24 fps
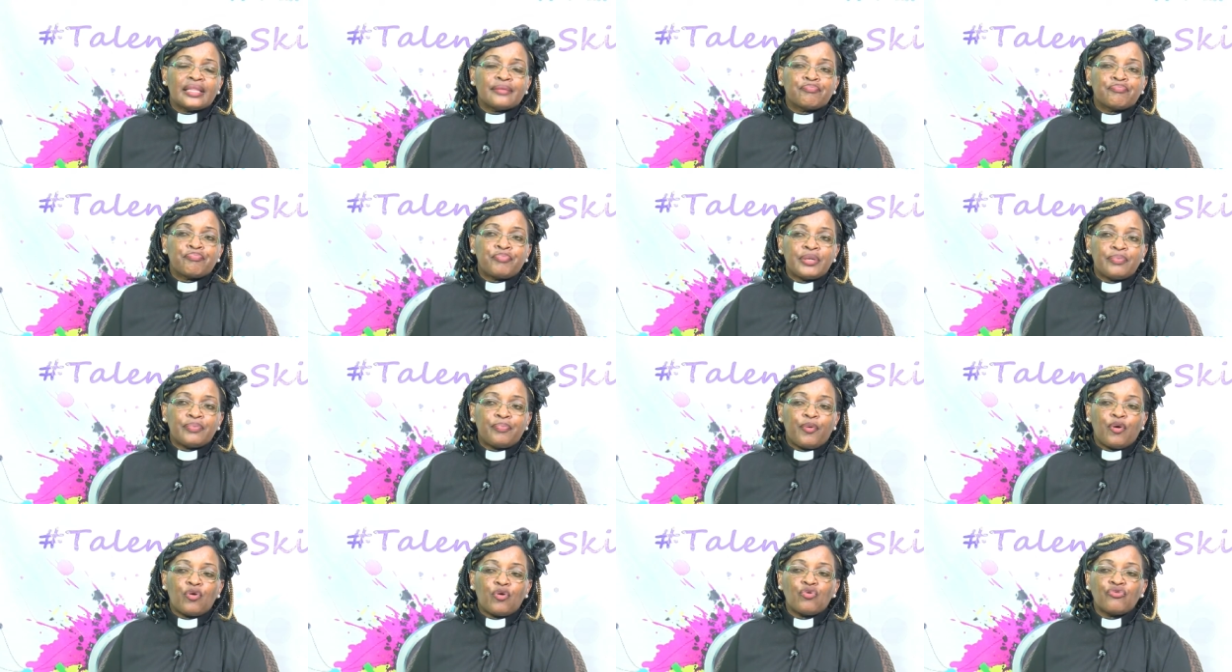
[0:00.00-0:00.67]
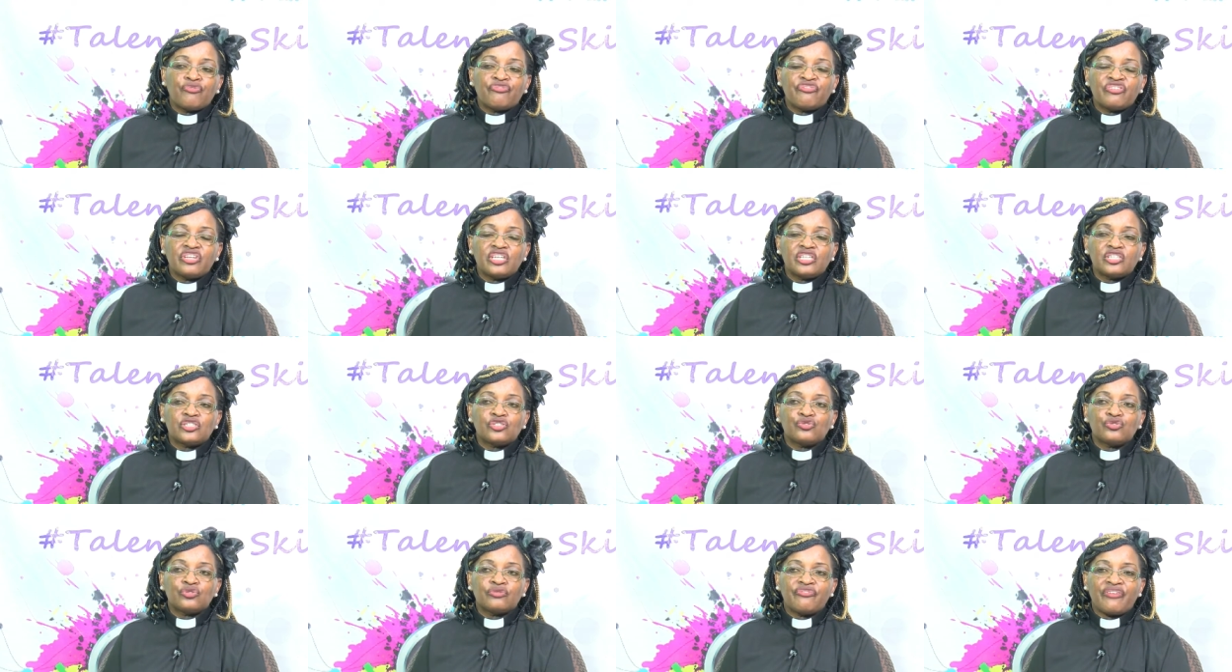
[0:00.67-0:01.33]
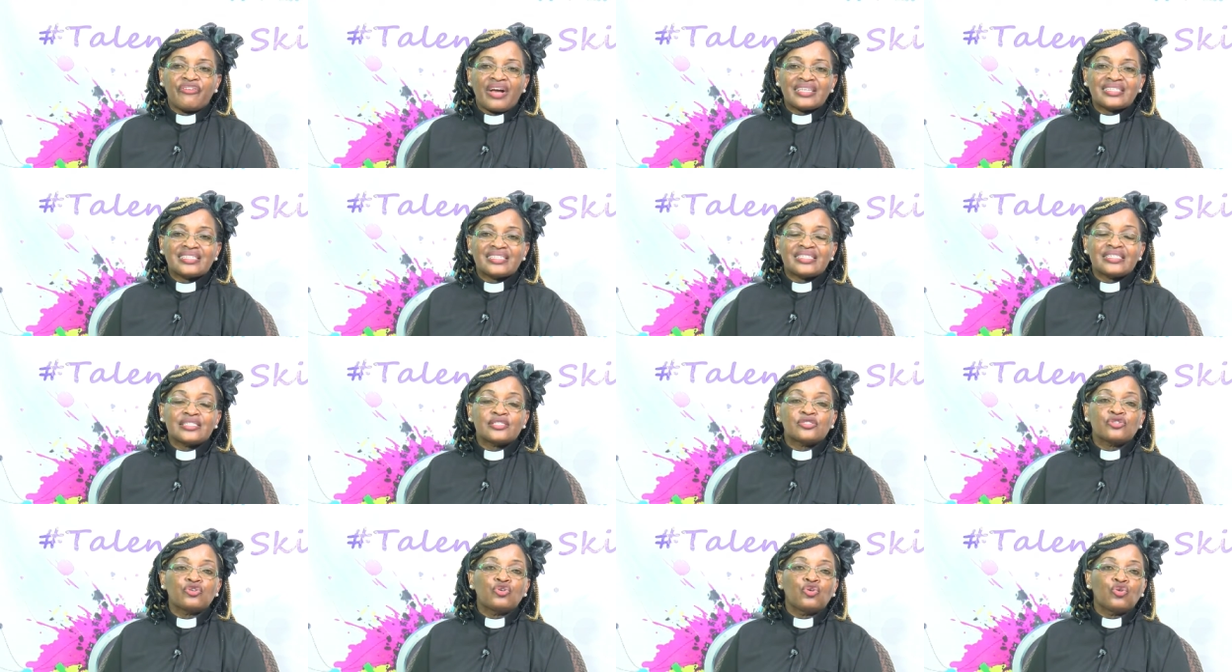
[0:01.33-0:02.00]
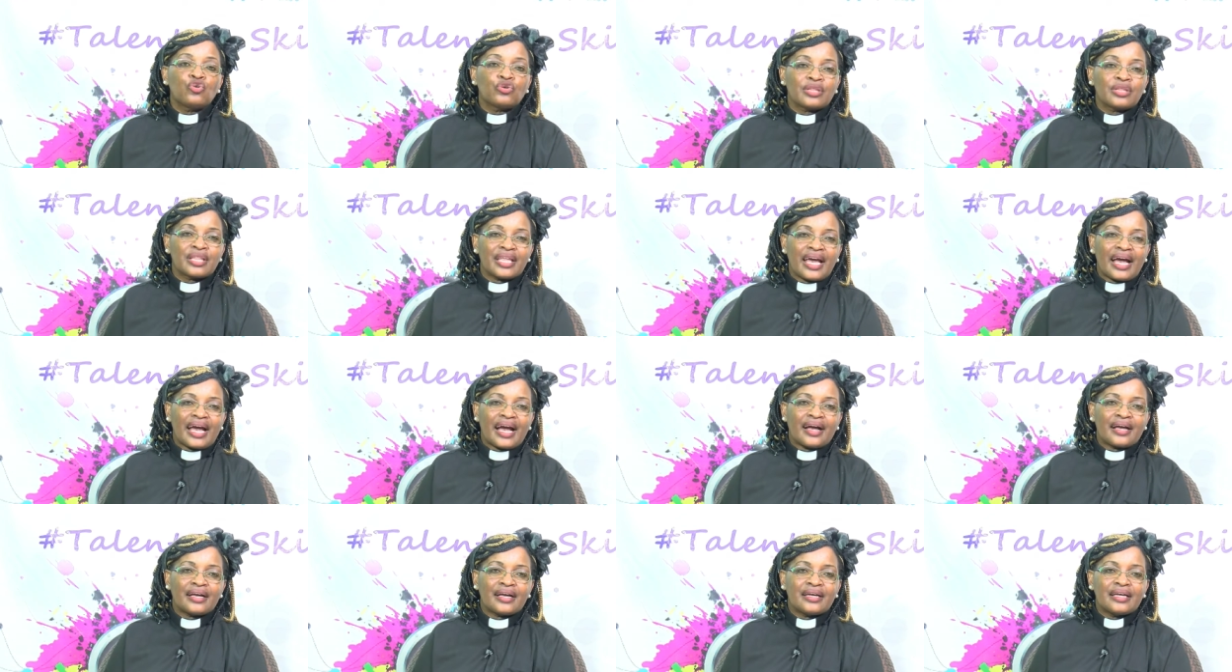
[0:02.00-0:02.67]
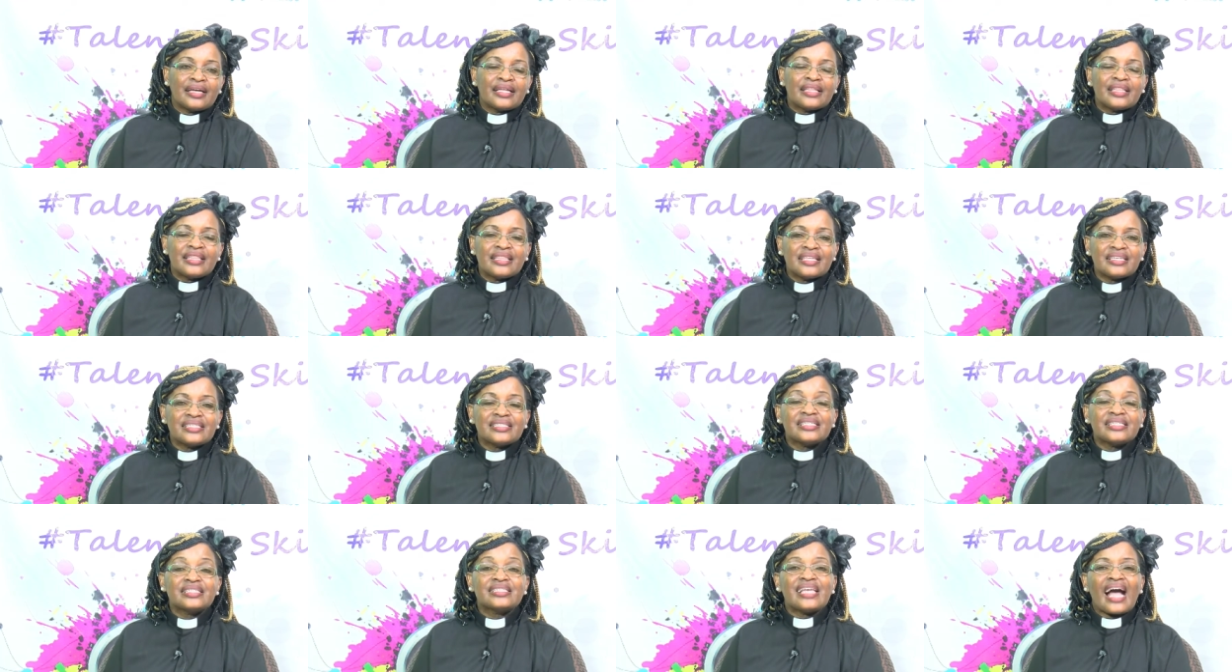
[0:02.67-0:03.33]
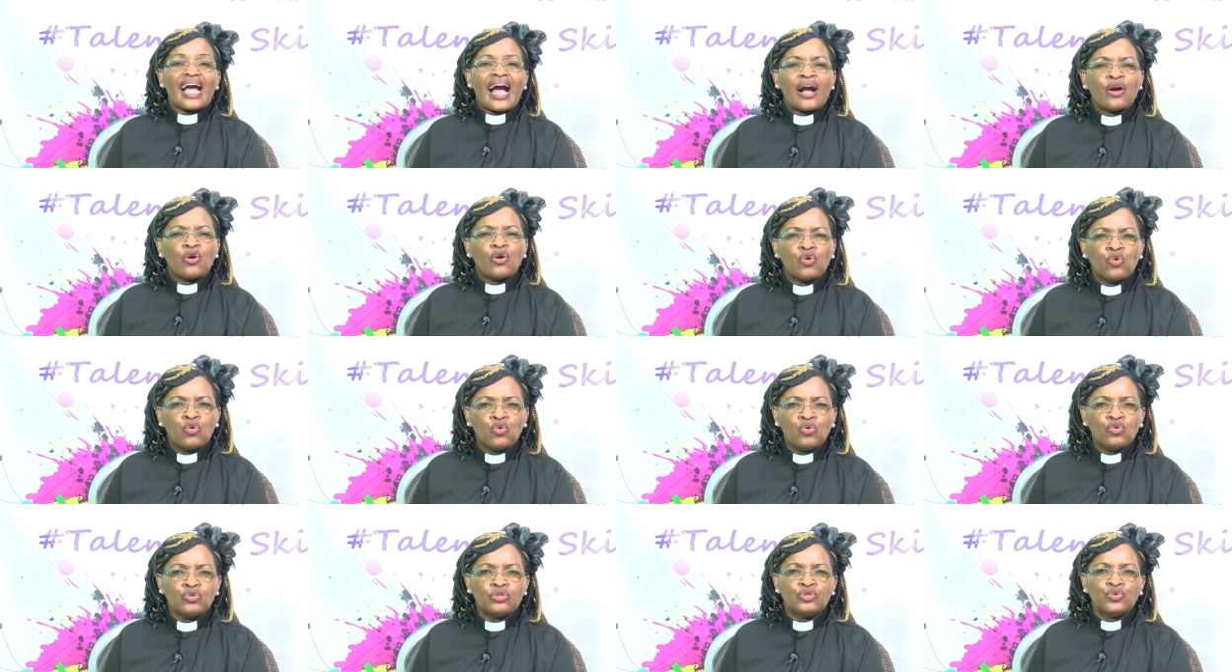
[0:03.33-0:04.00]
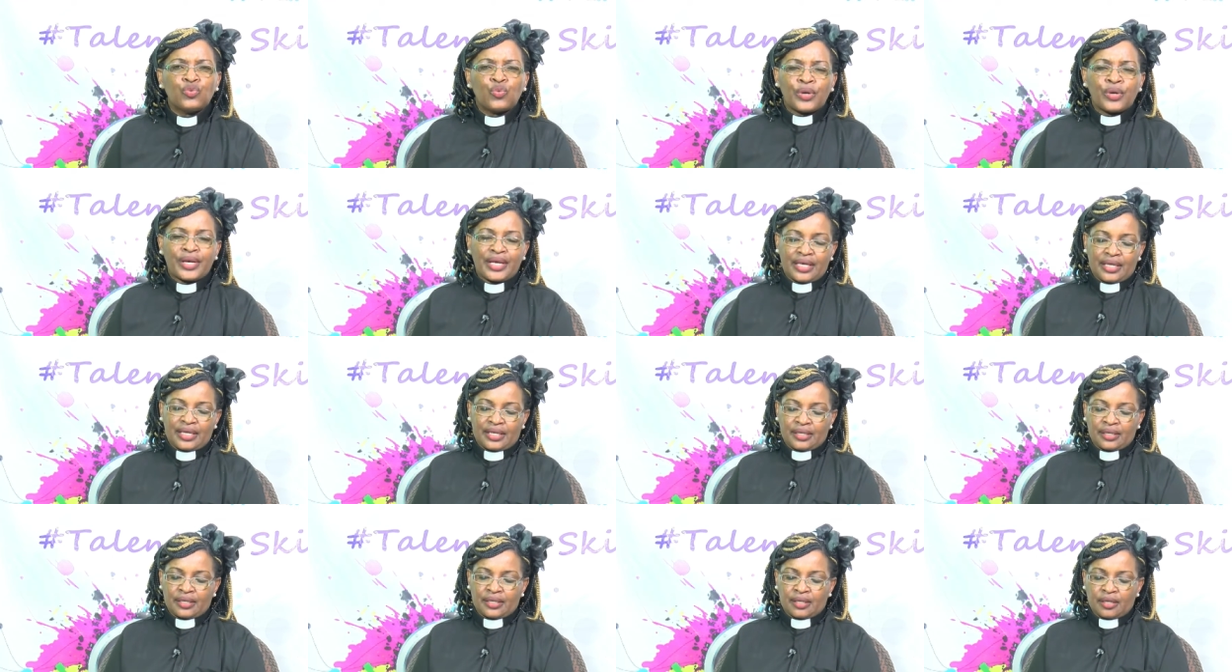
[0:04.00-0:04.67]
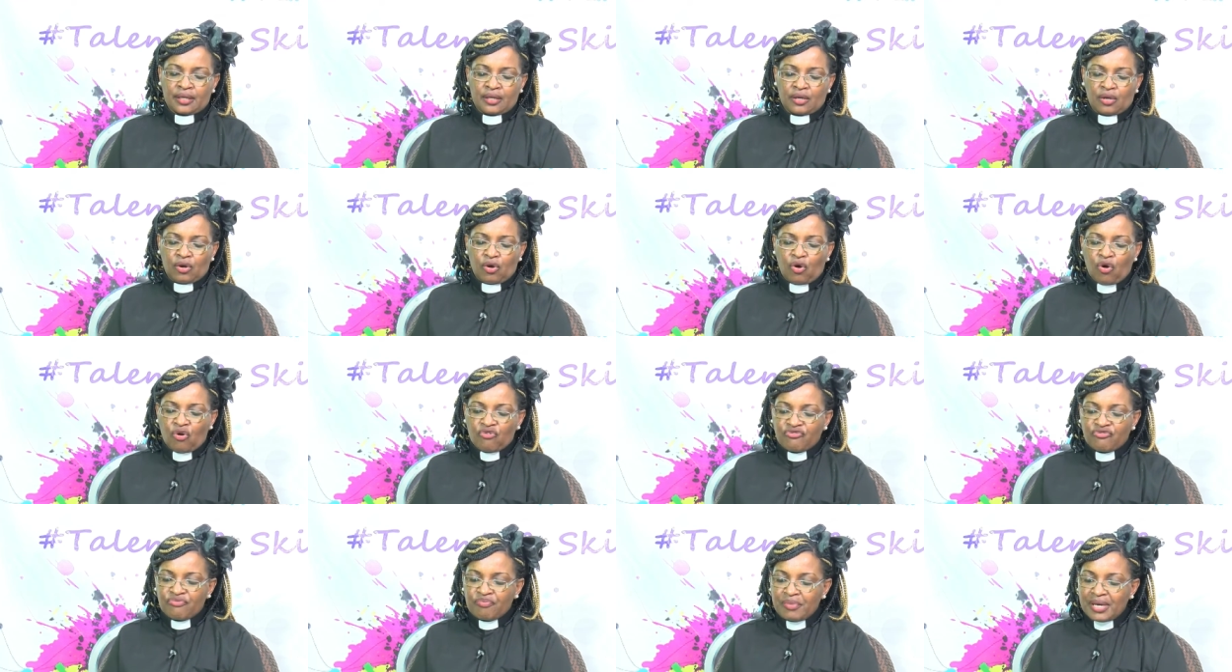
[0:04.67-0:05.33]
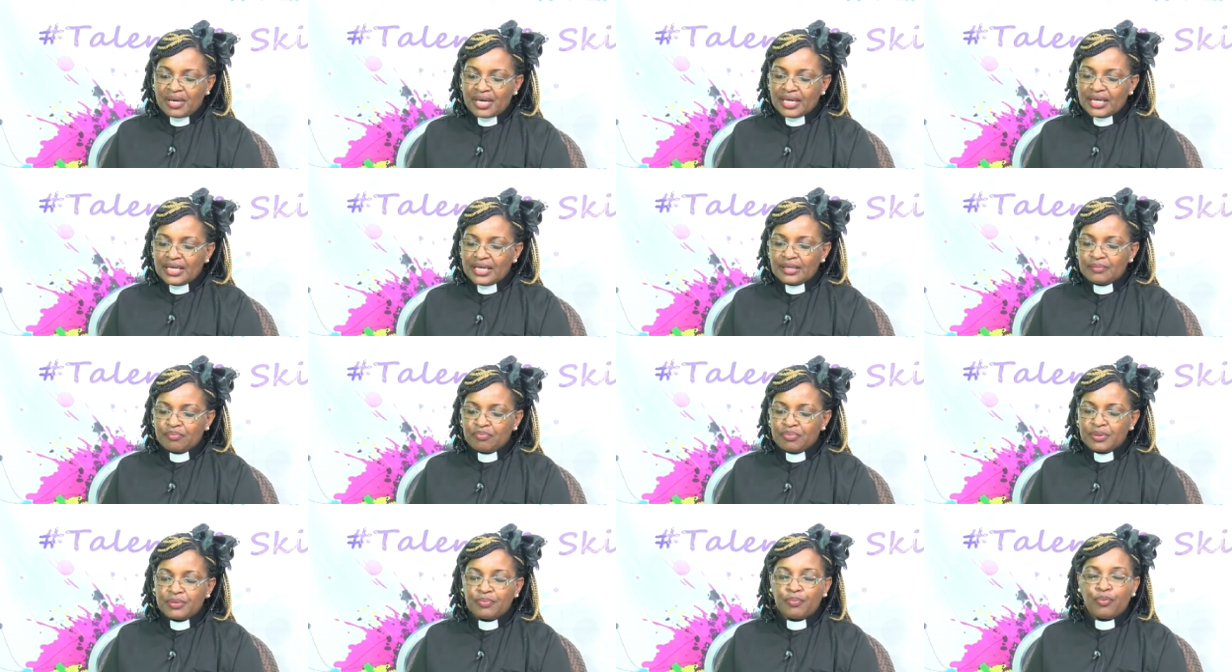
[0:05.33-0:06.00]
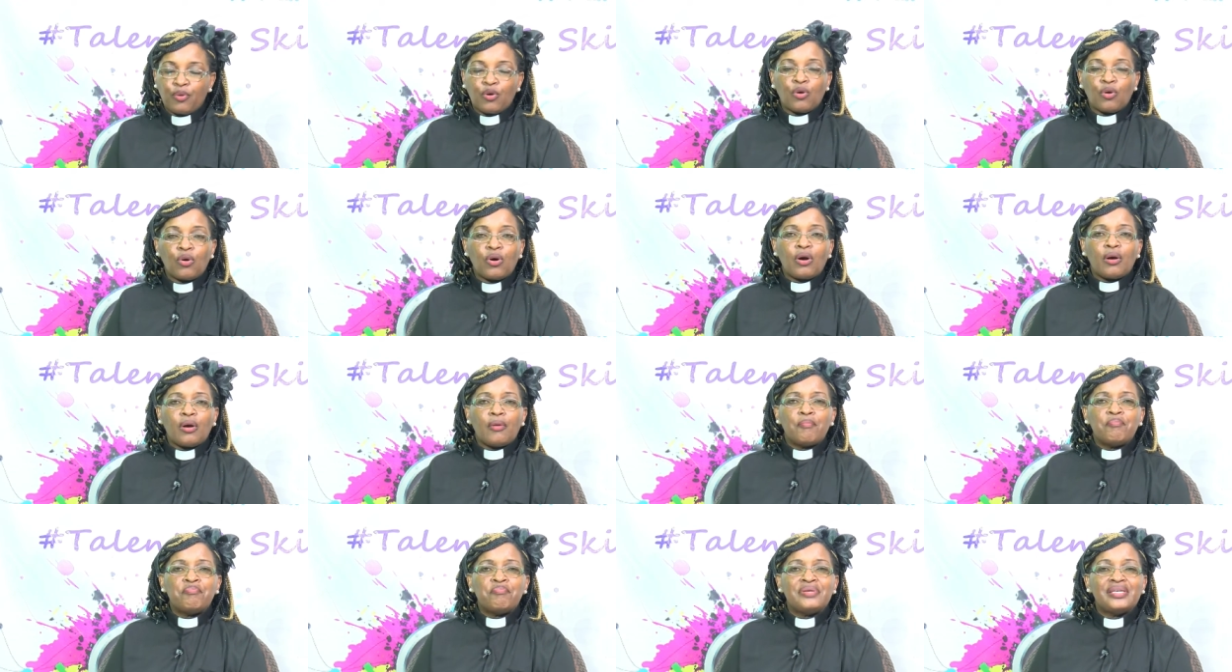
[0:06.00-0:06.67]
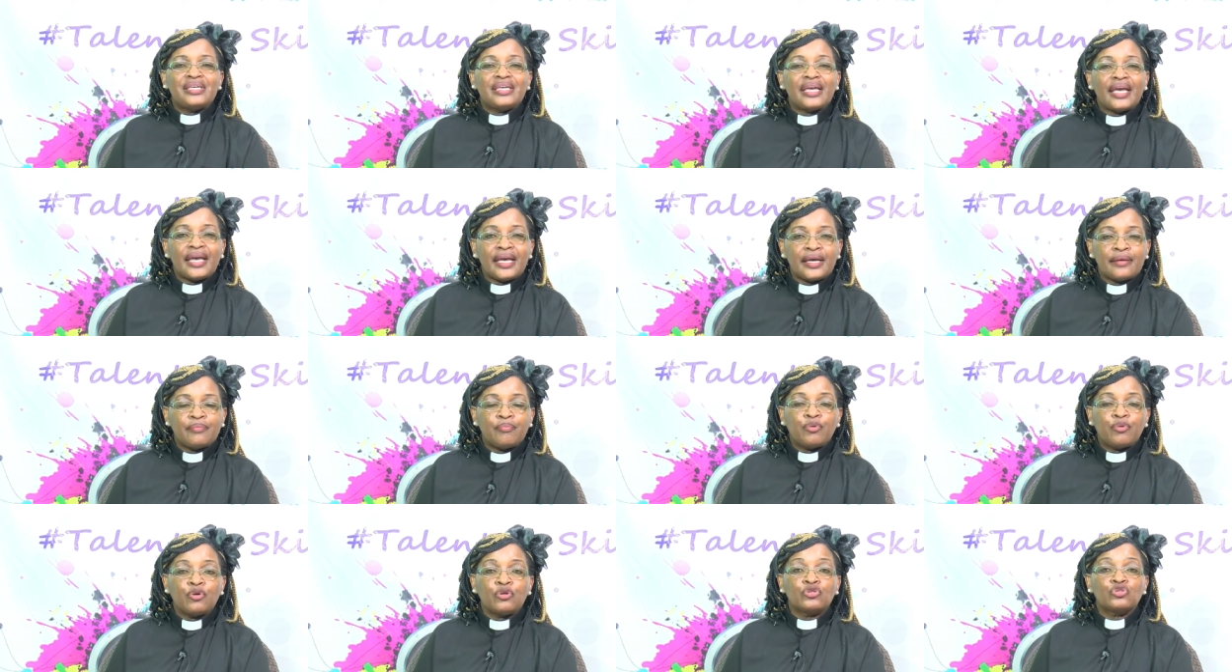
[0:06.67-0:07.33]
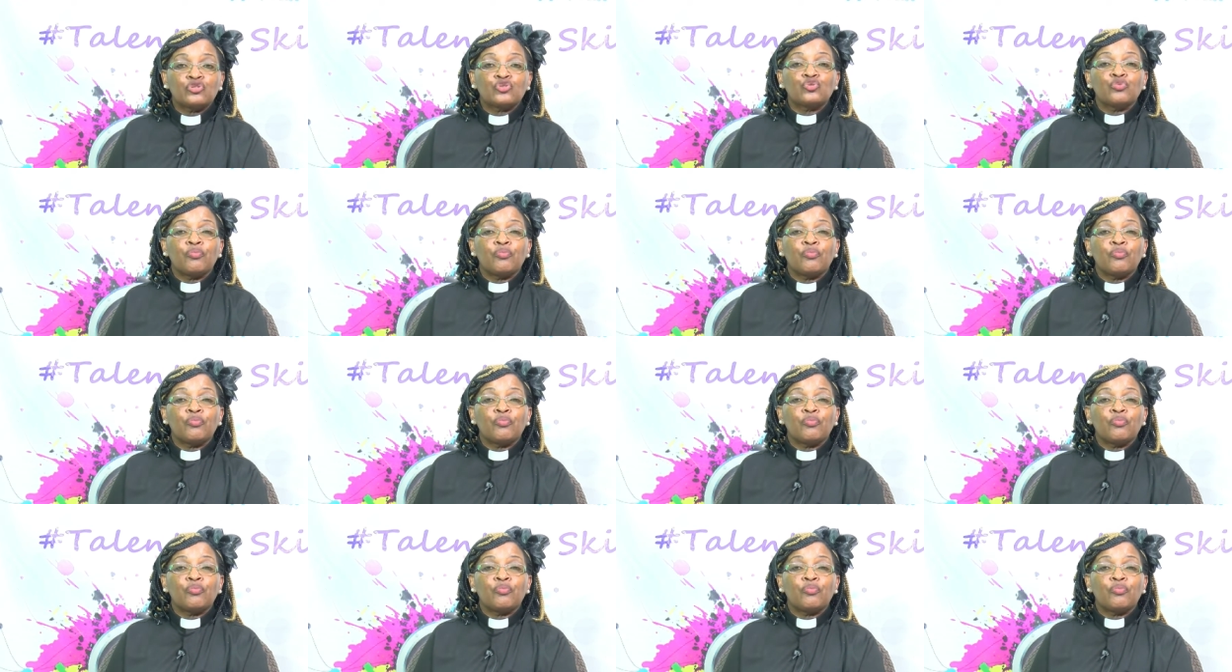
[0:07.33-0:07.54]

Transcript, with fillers: People who finish universities go there. This is a good way of making people be able to